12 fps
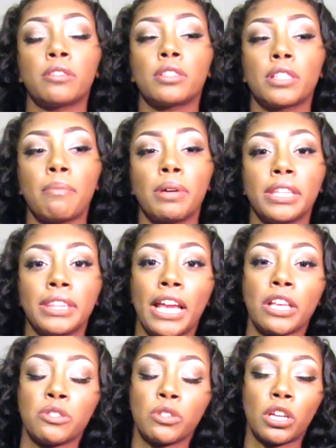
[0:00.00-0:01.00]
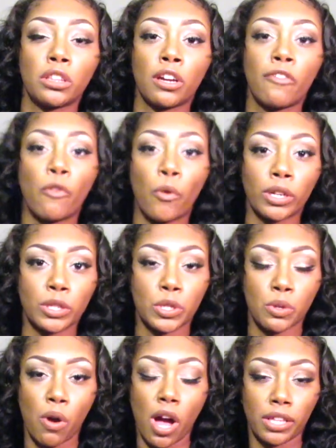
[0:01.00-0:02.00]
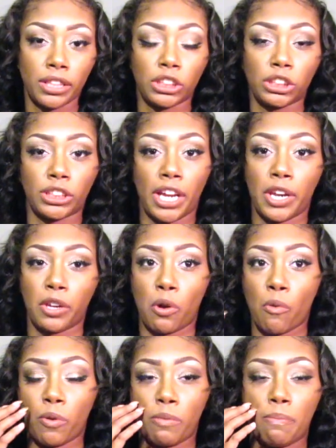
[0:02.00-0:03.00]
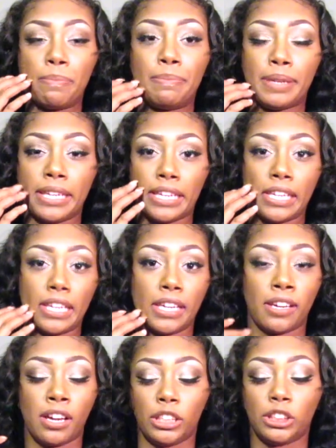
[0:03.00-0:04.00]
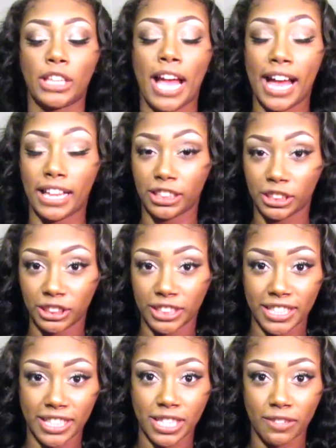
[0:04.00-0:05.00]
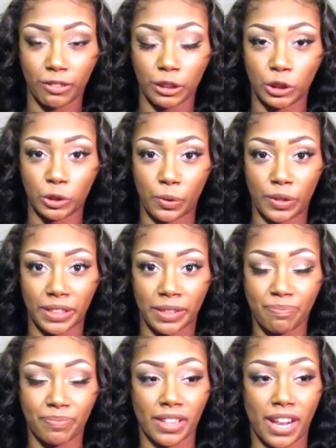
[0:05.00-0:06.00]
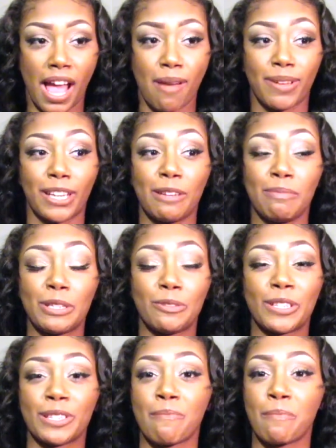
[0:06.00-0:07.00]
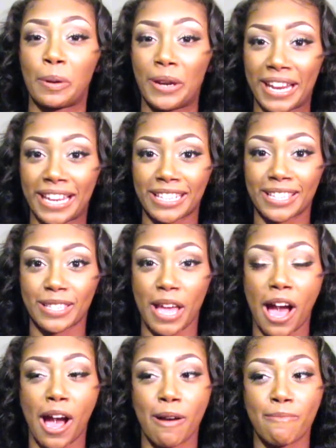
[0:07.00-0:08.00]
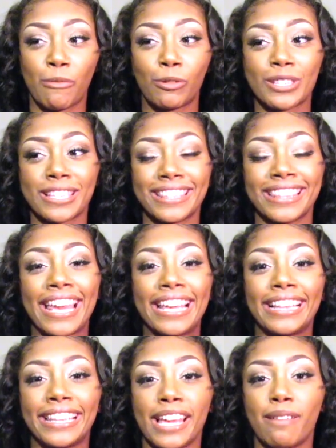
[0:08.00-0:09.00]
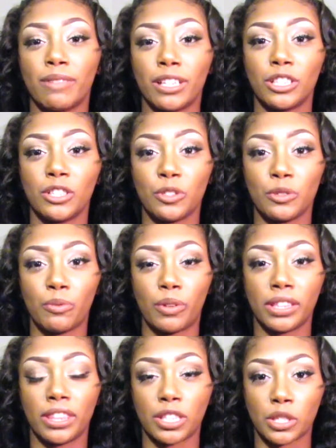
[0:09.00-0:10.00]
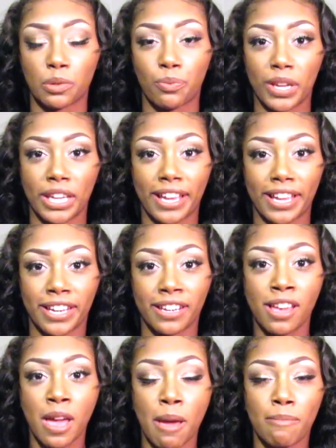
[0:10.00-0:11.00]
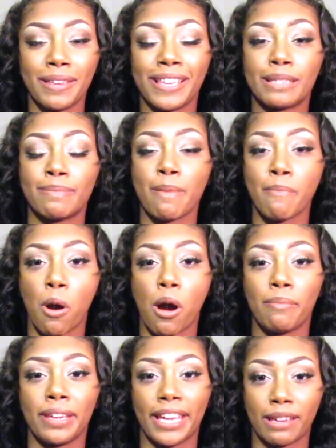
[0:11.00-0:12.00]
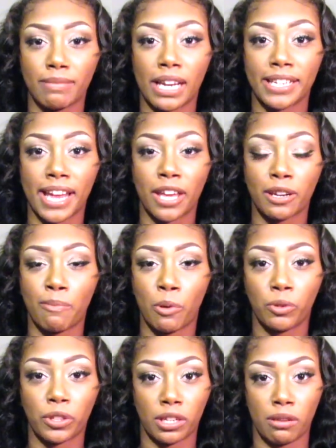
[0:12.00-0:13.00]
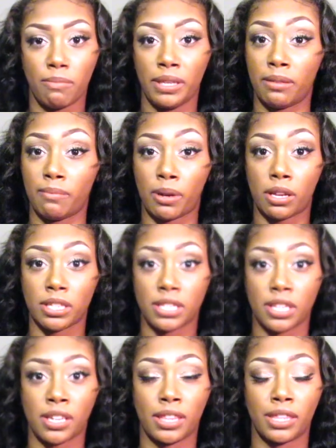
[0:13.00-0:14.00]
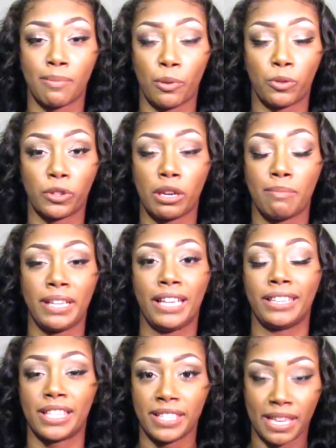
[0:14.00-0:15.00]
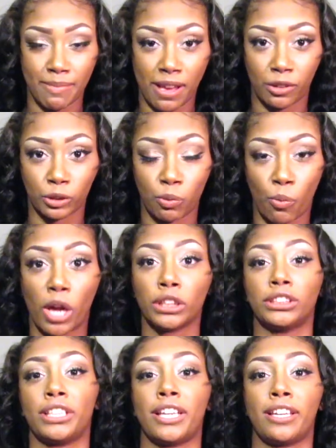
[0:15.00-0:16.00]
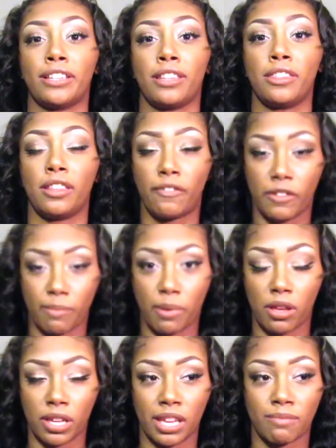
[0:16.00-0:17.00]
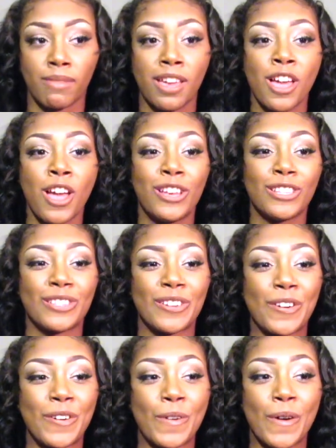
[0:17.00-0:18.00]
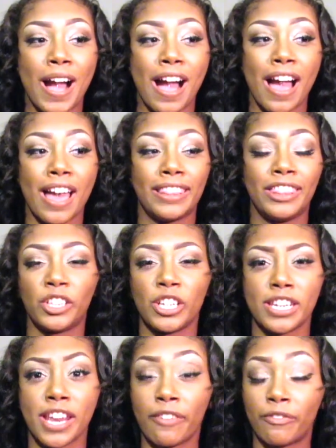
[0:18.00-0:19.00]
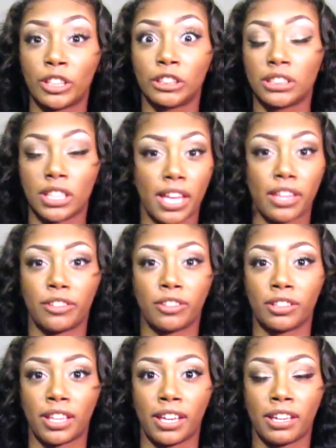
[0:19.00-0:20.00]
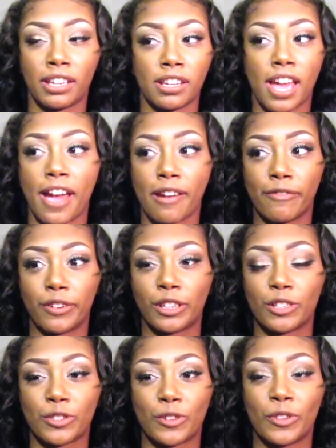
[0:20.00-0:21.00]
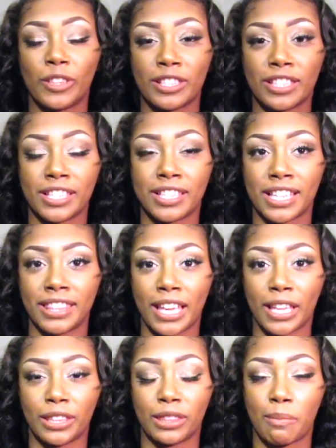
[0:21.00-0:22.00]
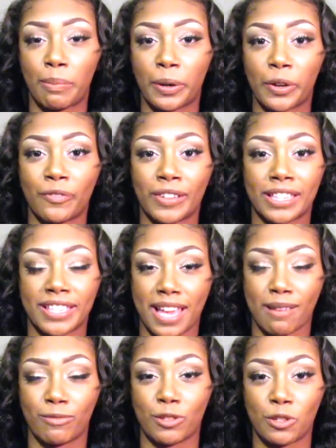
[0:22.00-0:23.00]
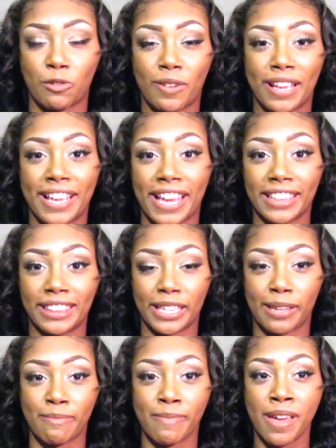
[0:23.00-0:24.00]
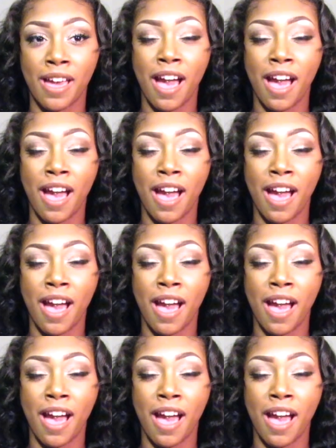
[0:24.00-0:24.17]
Some of the things you could look forward to on this channel would be challenges for sure. I'm gonna be doing some pranks. Most likely I'm gonna do one this weekend because my mom and my dad are both gonna in Boston, and they're both gonna be in the same house watching the football game. So they're never together, like, ever. So this is, I think, the perfect time to get them.